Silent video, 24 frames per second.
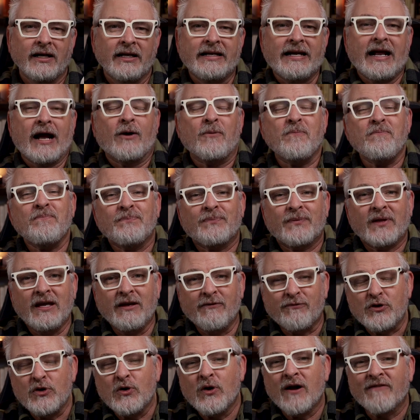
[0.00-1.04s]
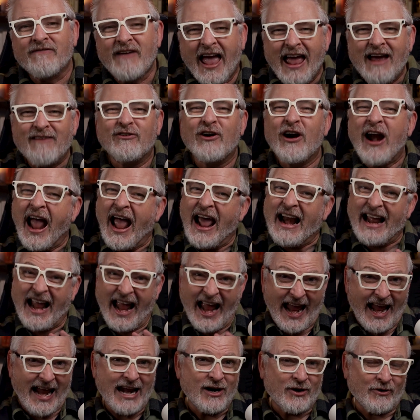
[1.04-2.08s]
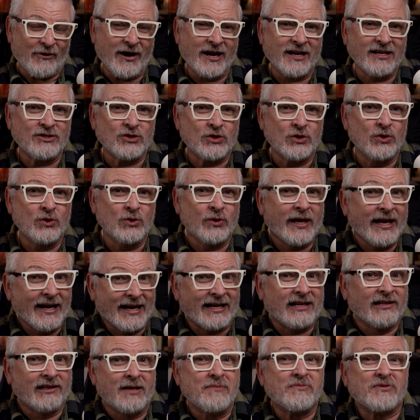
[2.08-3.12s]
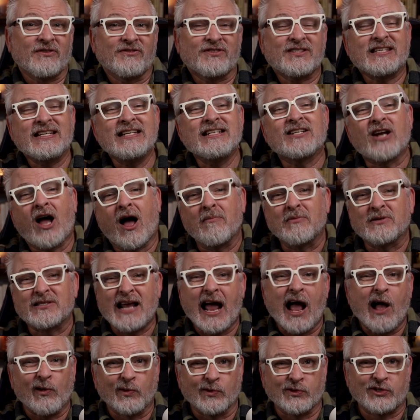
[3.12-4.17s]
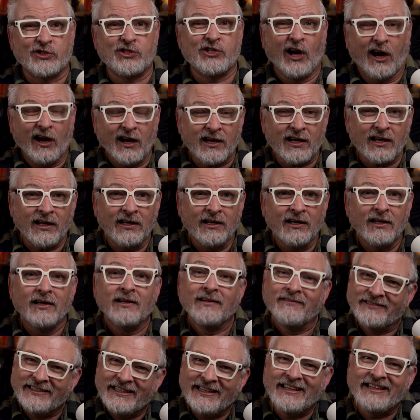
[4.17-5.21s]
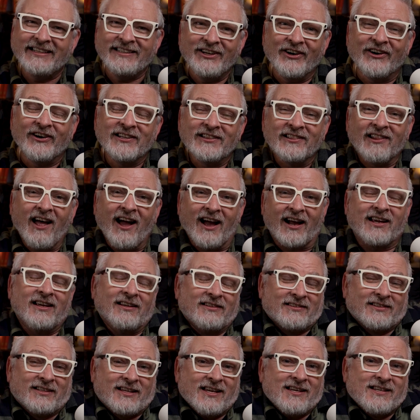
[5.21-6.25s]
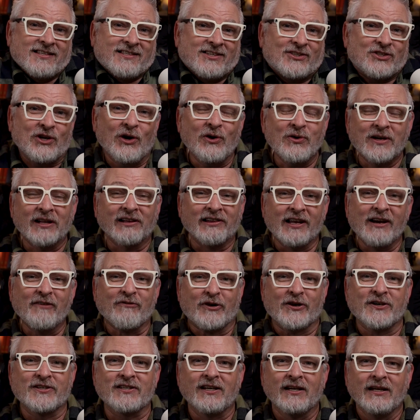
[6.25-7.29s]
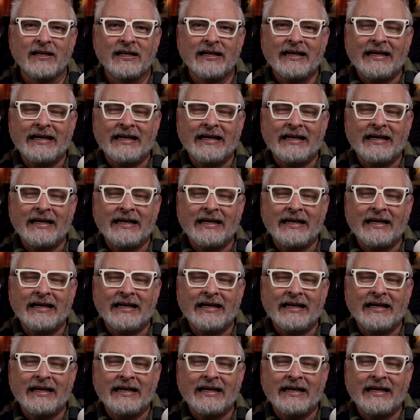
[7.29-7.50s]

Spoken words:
Now, if you have ever had a hankering to get a glimpse of C. Thomas Howell's junk, you're in luck, because the show delivers.